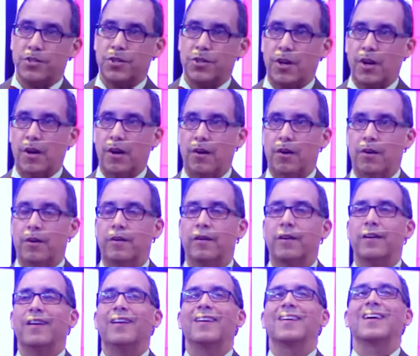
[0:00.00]
chair,
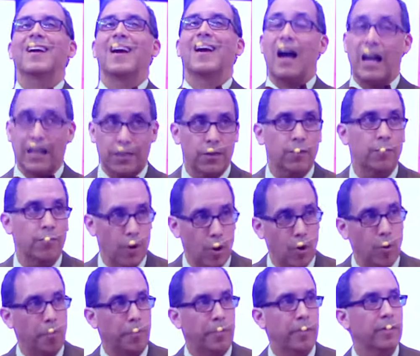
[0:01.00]
got the
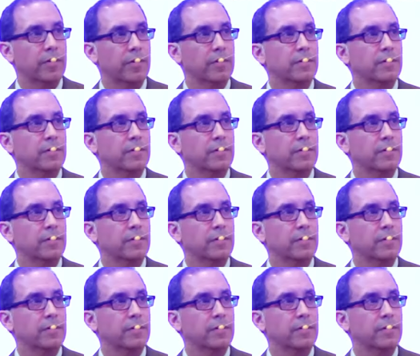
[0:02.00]
rope.